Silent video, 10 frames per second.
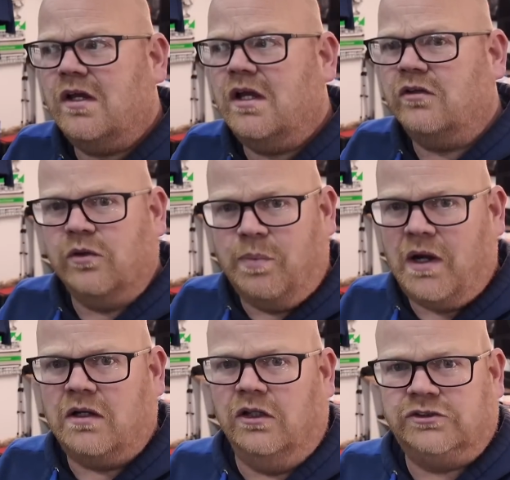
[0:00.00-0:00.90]
It's a
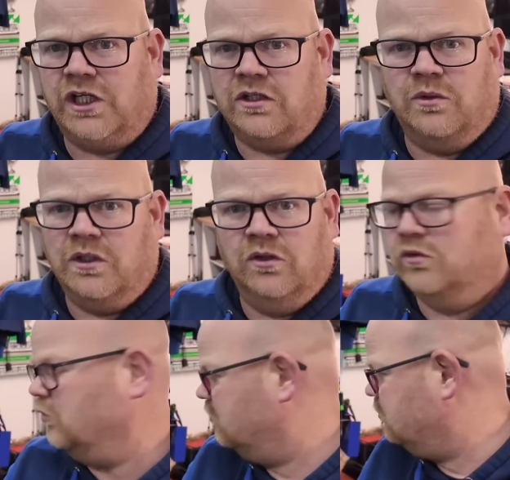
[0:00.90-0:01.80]
pucker, genuine
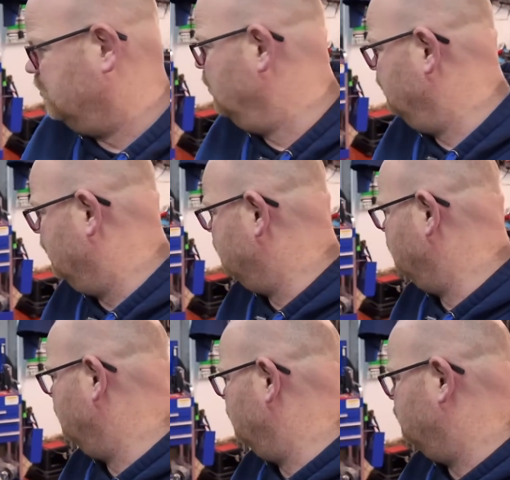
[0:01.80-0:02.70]
Lucas unit.
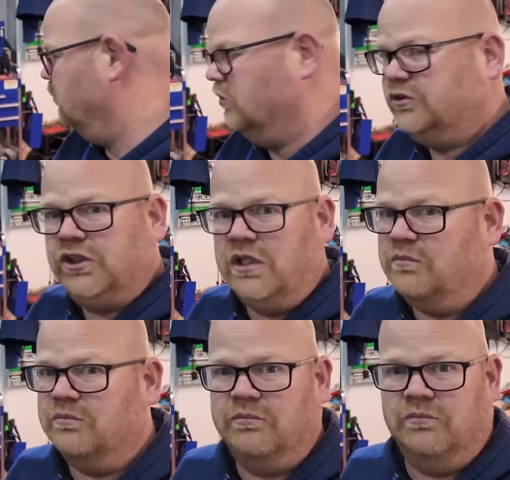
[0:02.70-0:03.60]
It's not a cheap